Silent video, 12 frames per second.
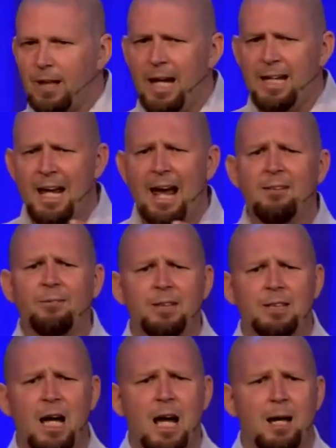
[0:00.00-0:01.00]
And every
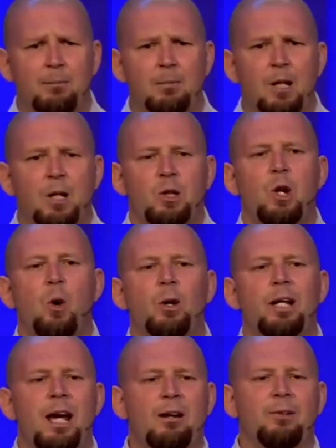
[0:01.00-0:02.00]
time, no
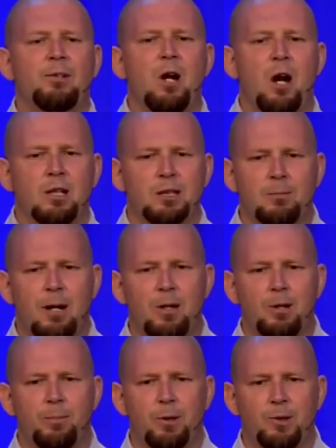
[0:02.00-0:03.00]
one ever talks
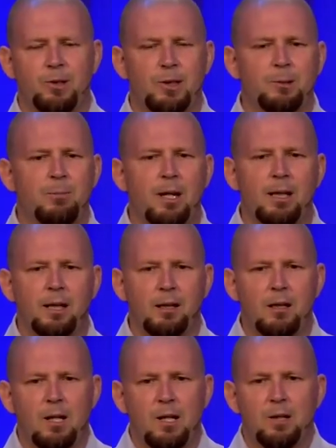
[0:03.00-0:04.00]
about the person's money.
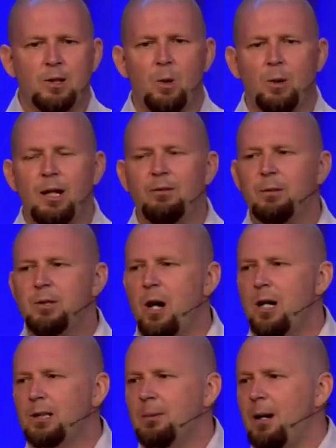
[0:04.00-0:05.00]
No one ever
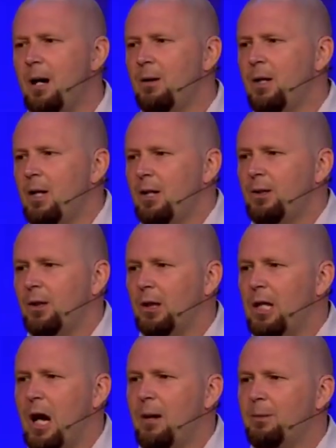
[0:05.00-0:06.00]
talks about their
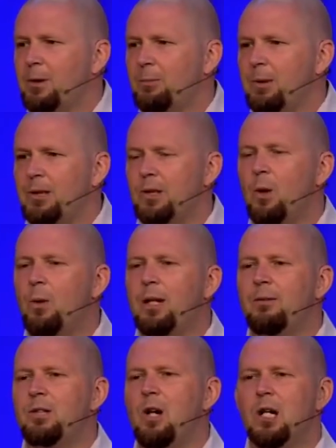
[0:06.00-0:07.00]
accomplishments. No one
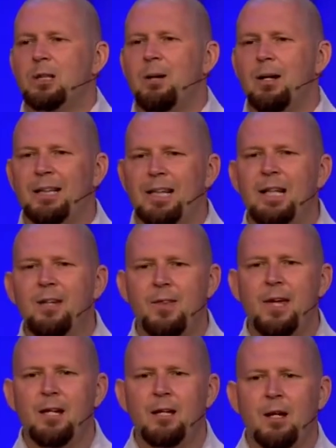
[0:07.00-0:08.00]
ever talks about
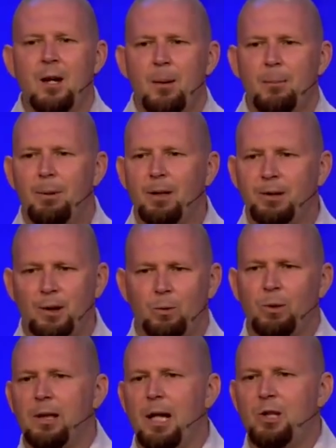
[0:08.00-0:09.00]
anything but their
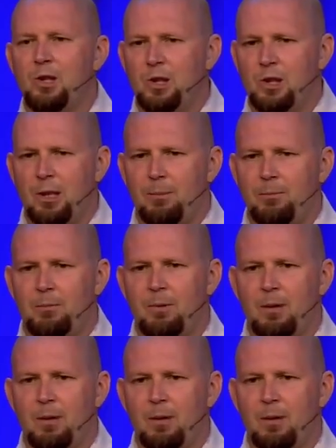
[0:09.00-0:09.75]
relationship